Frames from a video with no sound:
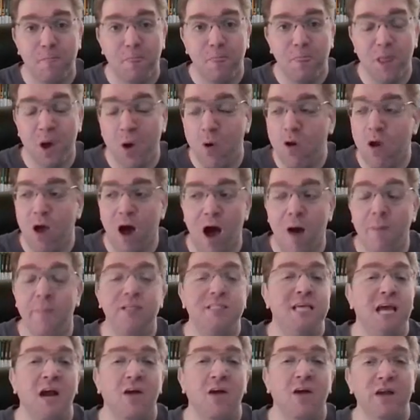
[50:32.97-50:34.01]
No
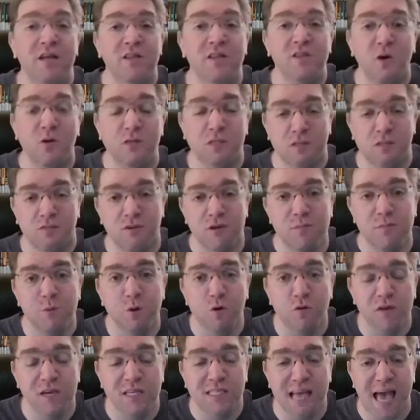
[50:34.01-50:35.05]
commentary in those 3
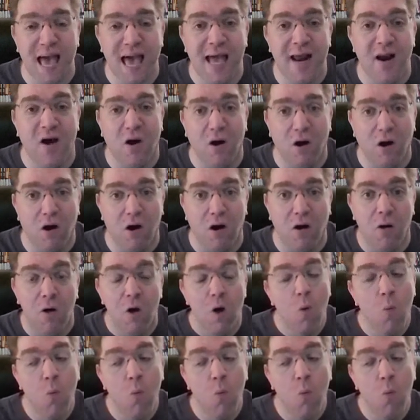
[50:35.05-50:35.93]
movies at all.